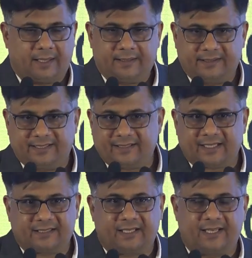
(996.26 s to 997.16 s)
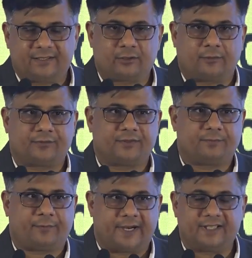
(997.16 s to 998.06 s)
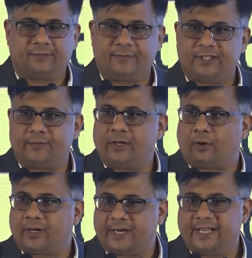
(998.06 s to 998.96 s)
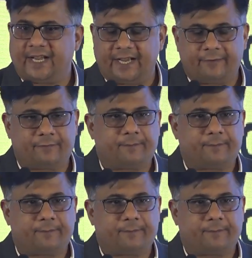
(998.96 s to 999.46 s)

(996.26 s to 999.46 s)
These are the list of funds which we already have.